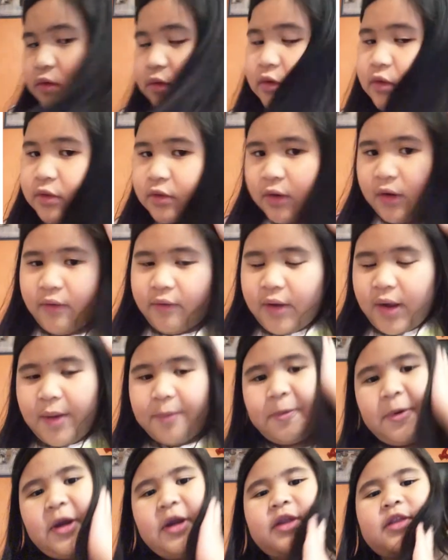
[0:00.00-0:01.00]
so
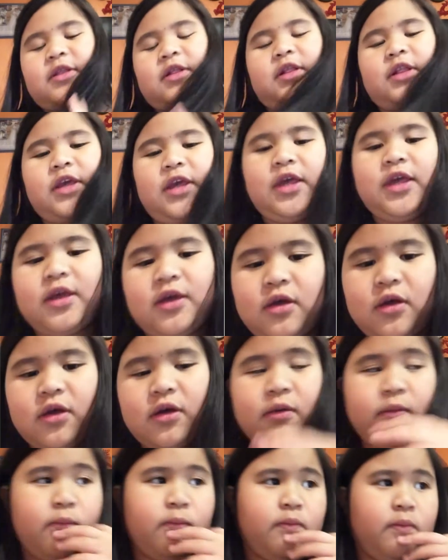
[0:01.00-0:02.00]
apparently
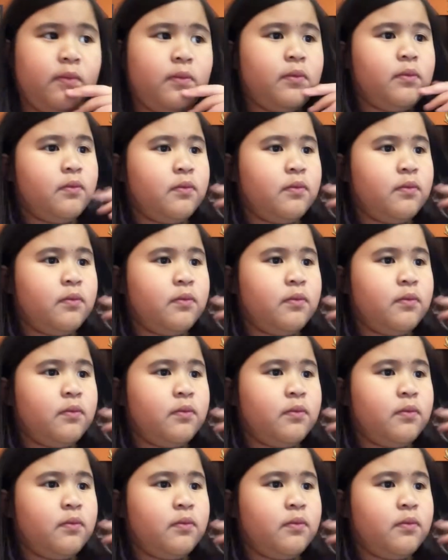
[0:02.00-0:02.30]
um